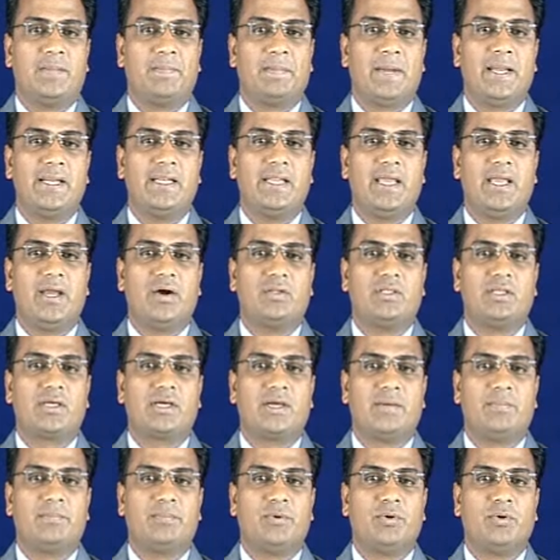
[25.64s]
Depending on
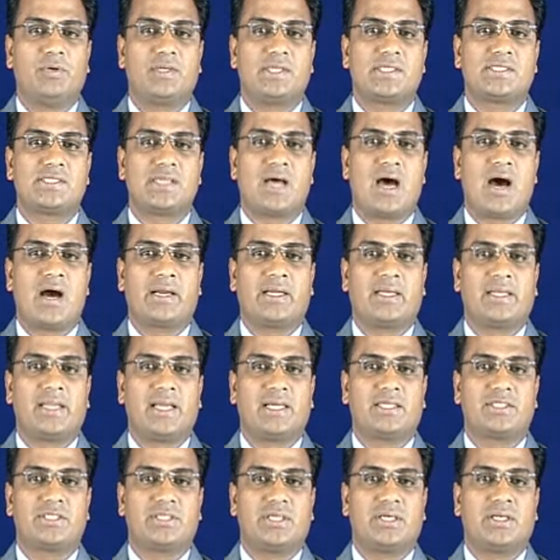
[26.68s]
the computer's
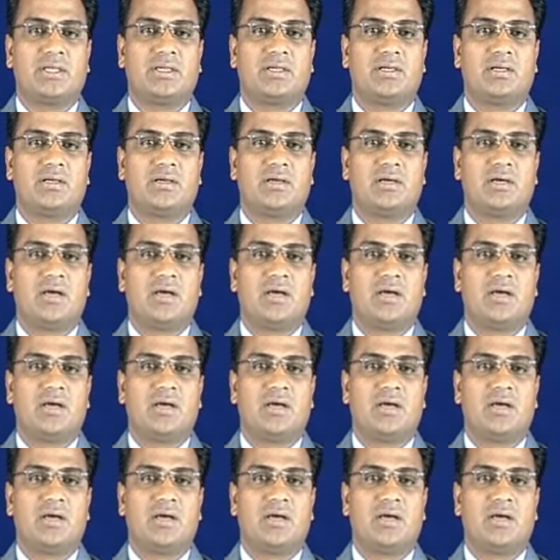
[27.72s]
architecture,